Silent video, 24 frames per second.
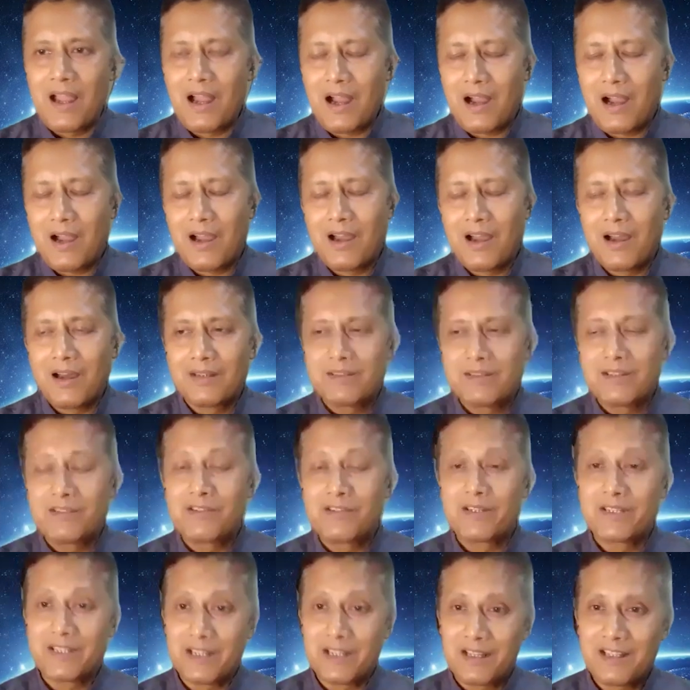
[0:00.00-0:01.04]
The
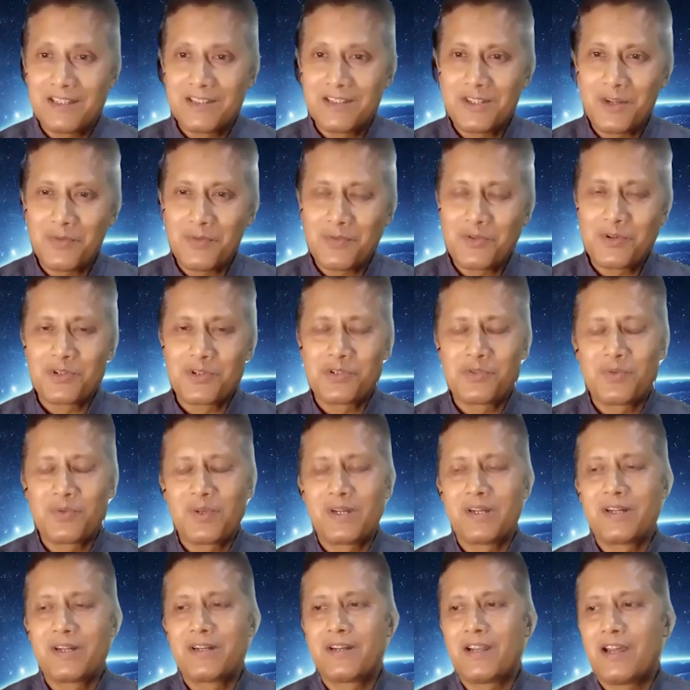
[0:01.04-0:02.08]
results, of course,
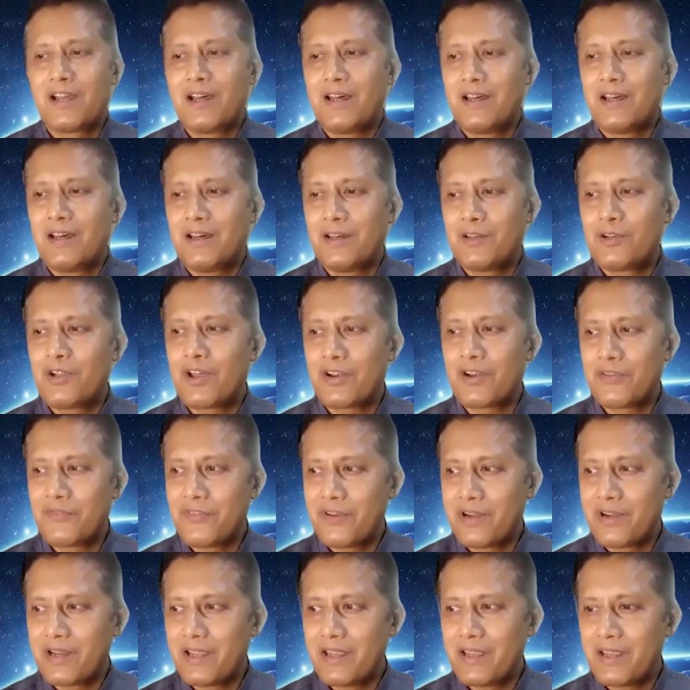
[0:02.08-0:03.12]
were not
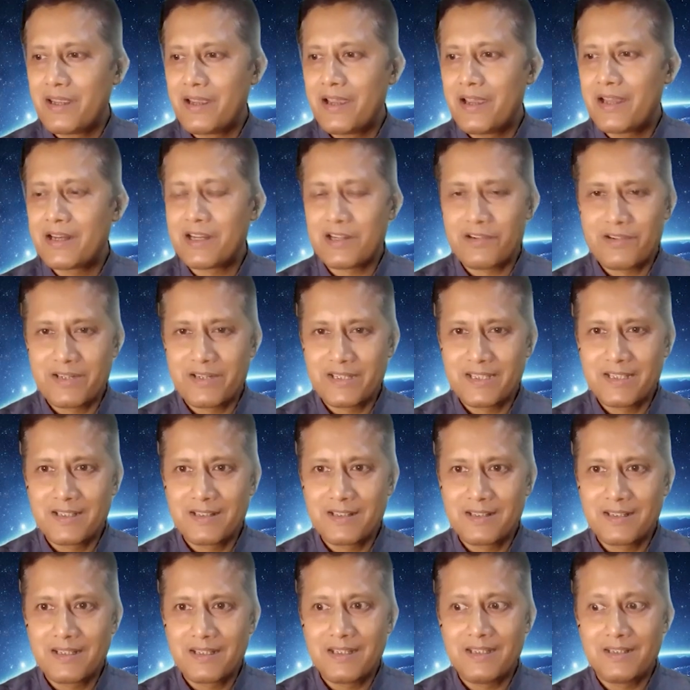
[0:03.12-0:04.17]
very
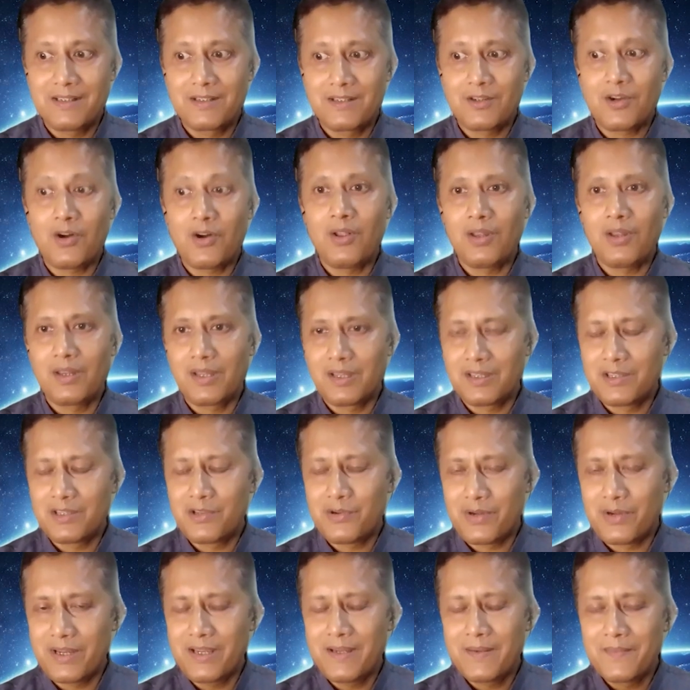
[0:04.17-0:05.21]
encouraging in all the
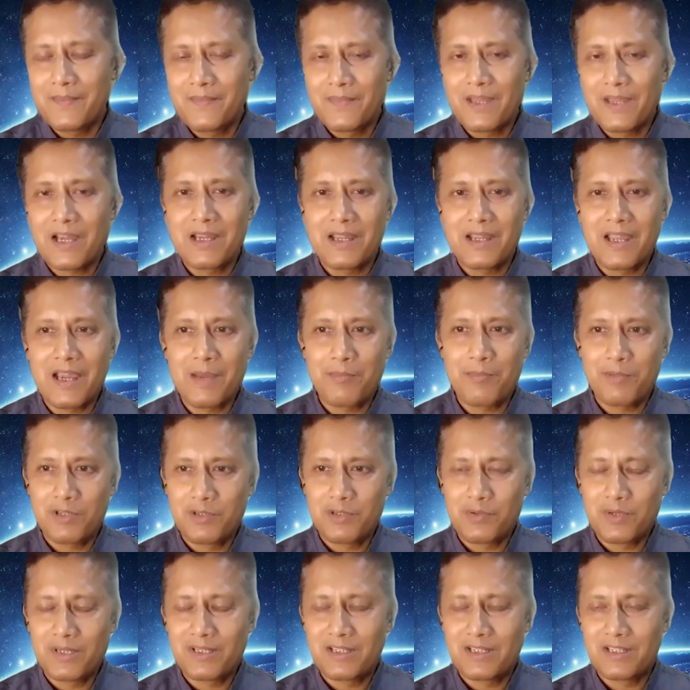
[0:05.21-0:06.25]
three. I happened
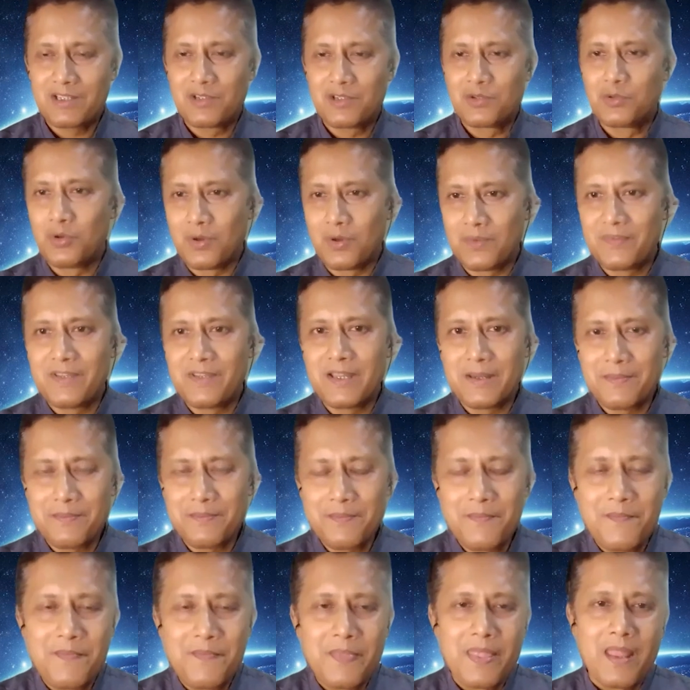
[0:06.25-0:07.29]
to attend two of
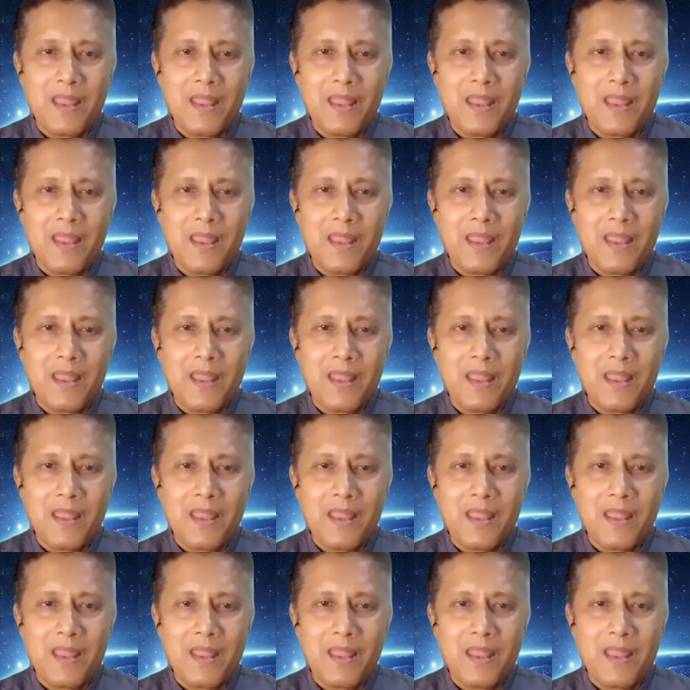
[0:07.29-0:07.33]
them.